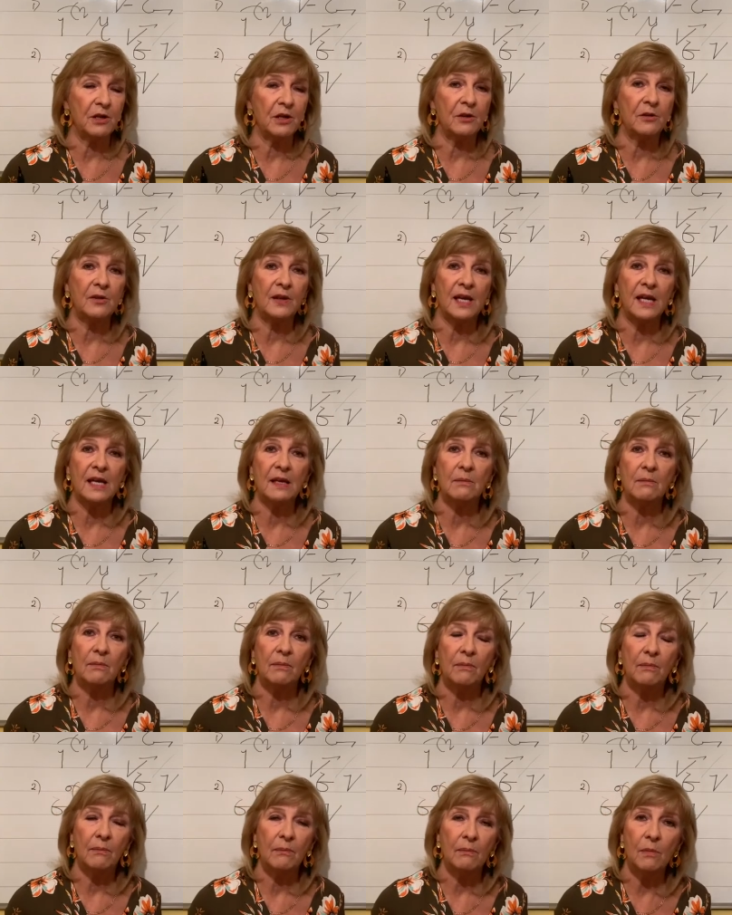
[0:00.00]
the
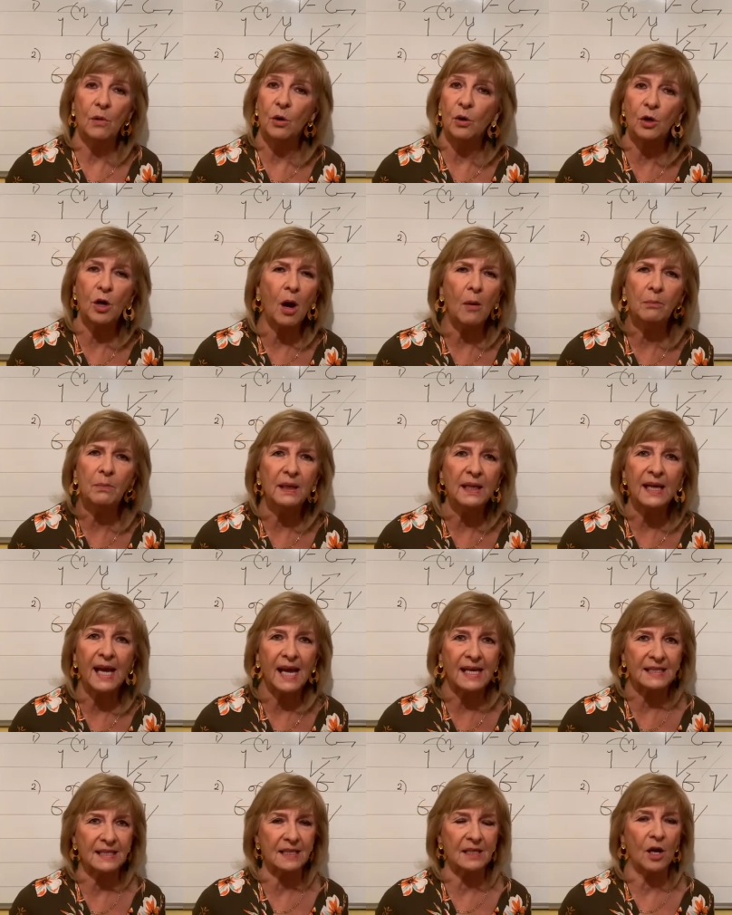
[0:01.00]
more
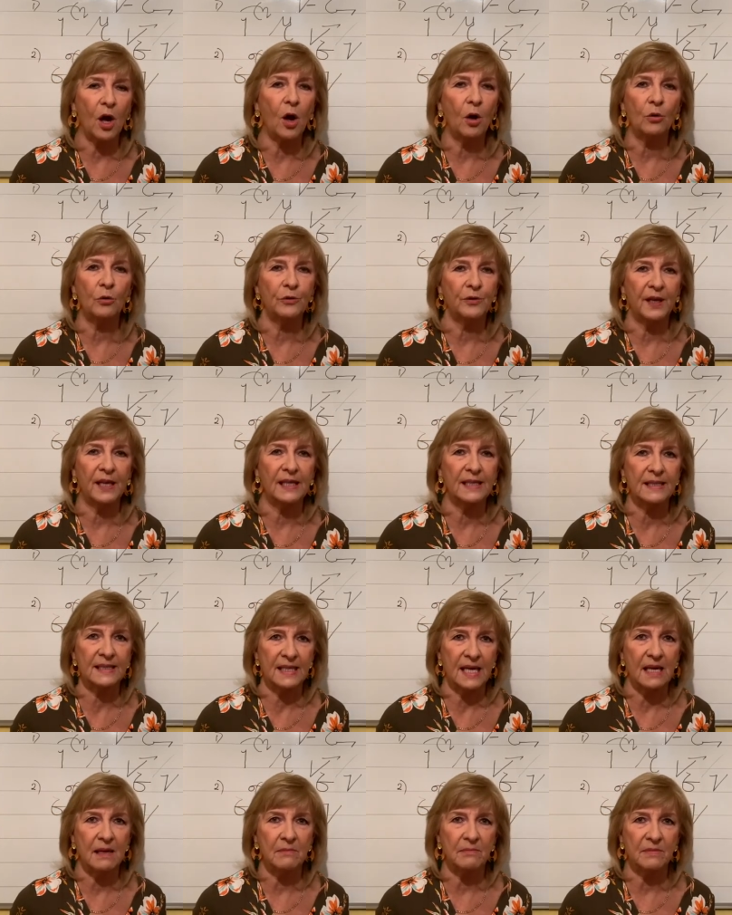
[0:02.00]
complicated the whole thing
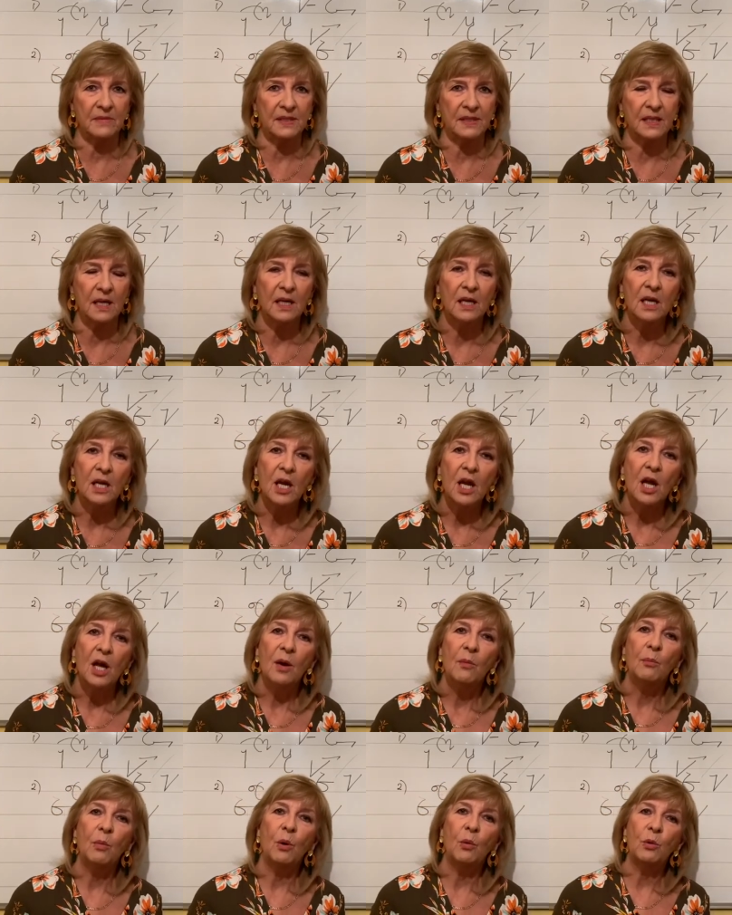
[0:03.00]
seems.
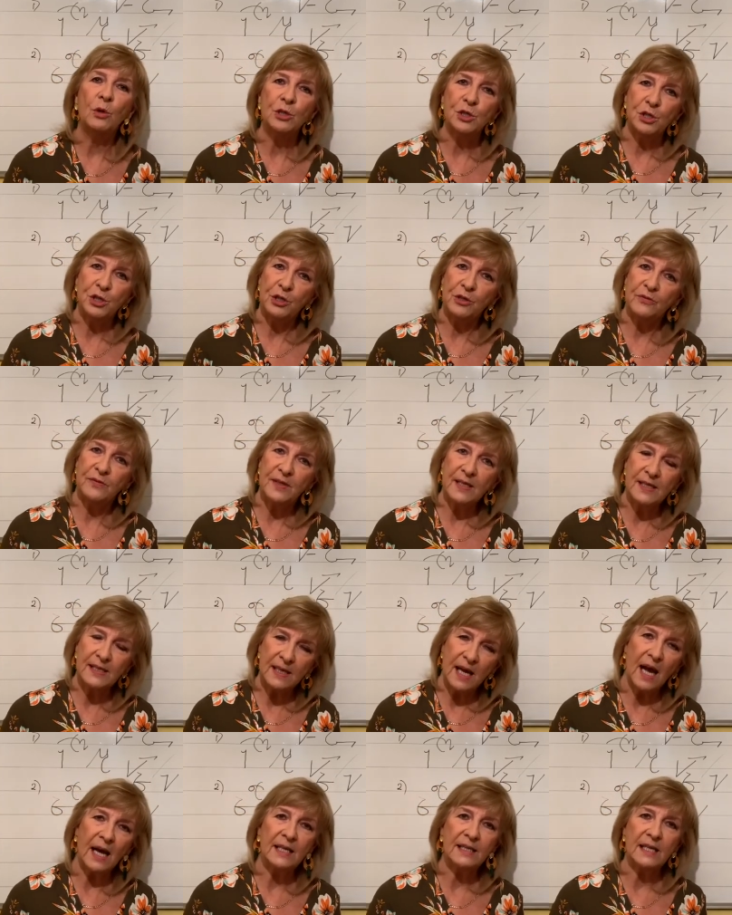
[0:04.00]
But once you've
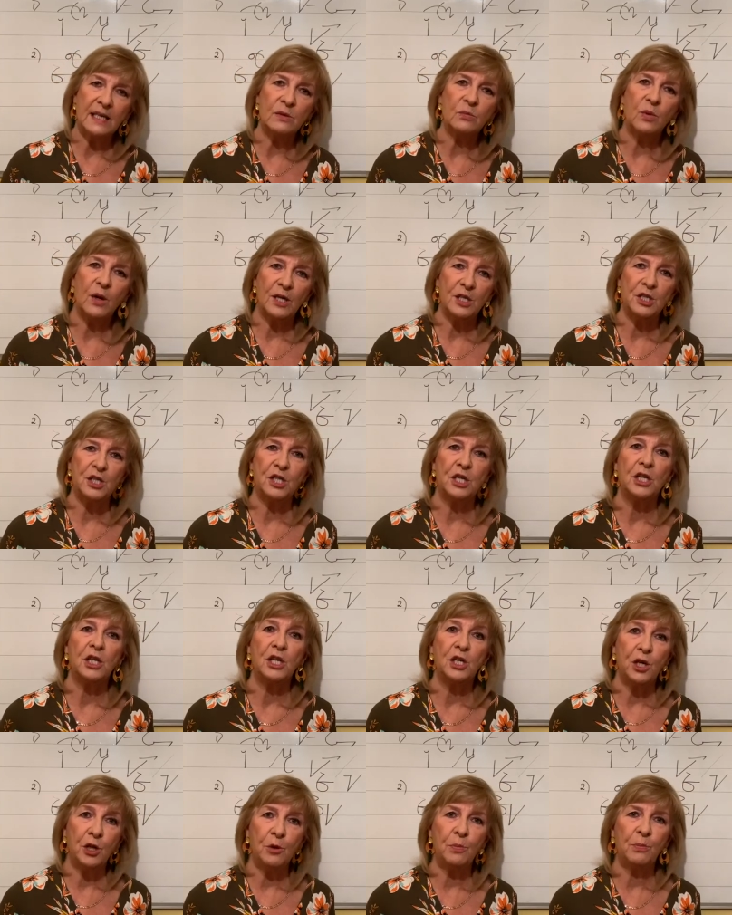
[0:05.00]
decided which
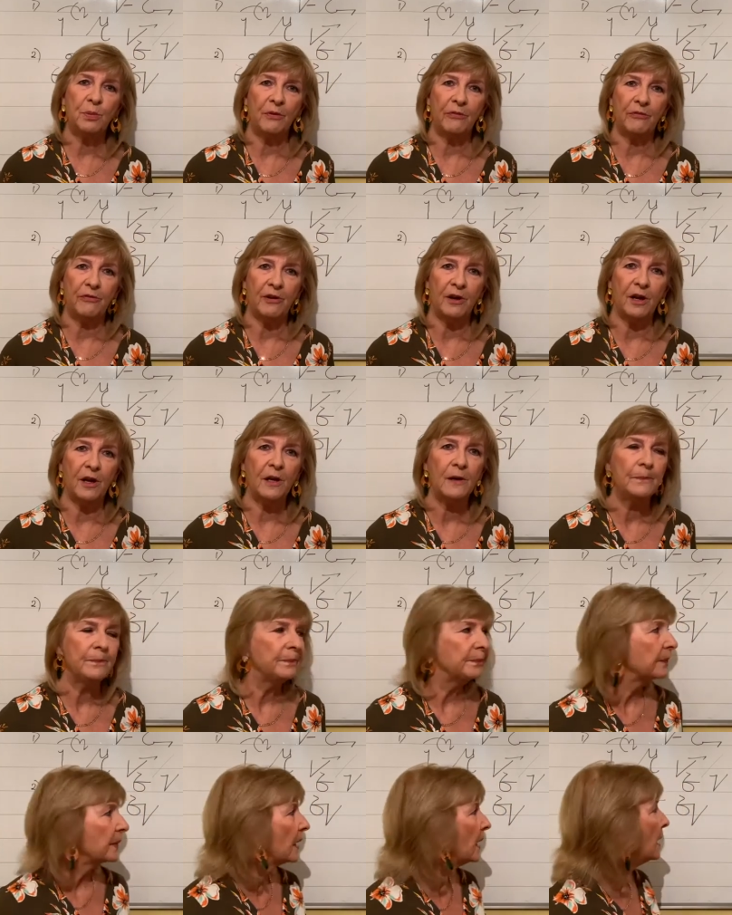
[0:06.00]
you prefer,
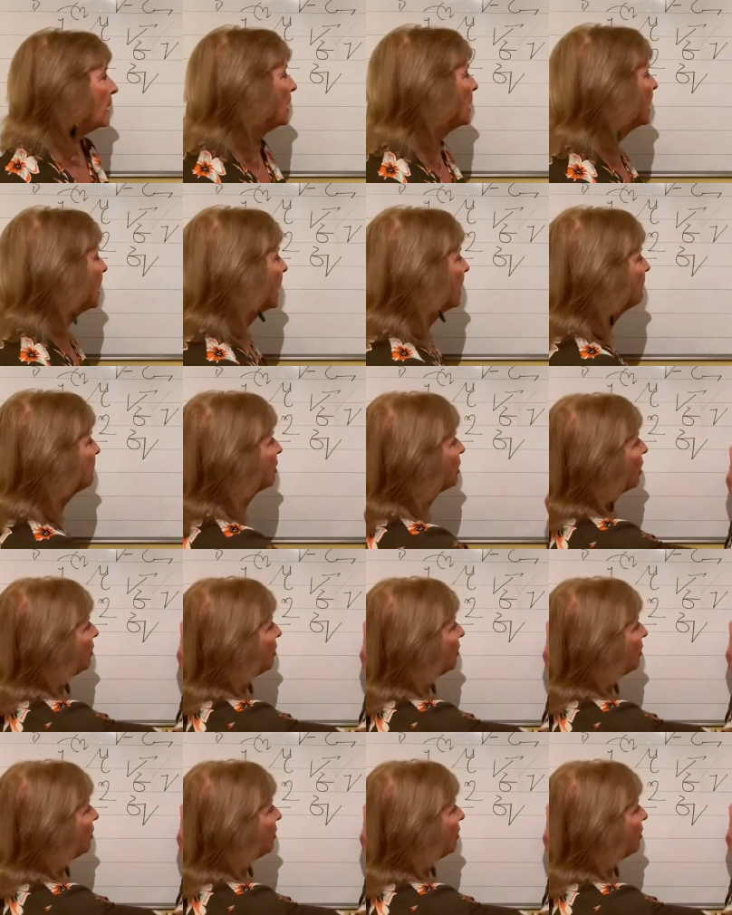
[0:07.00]
if you're going